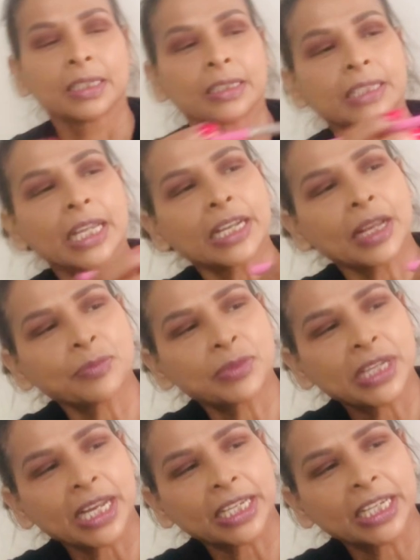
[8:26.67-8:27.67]
Then I'm
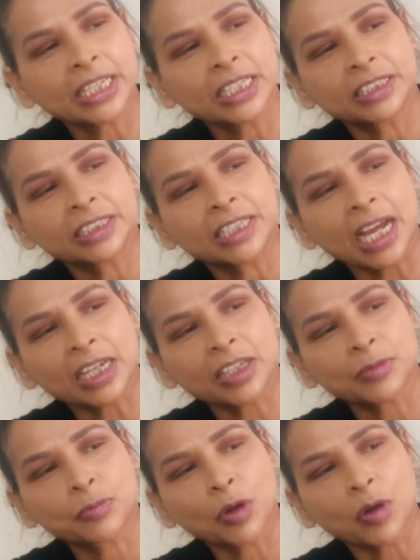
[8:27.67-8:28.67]
taking
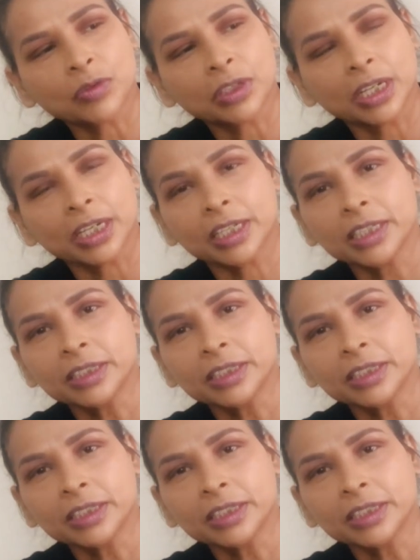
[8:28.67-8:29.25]
darker brown color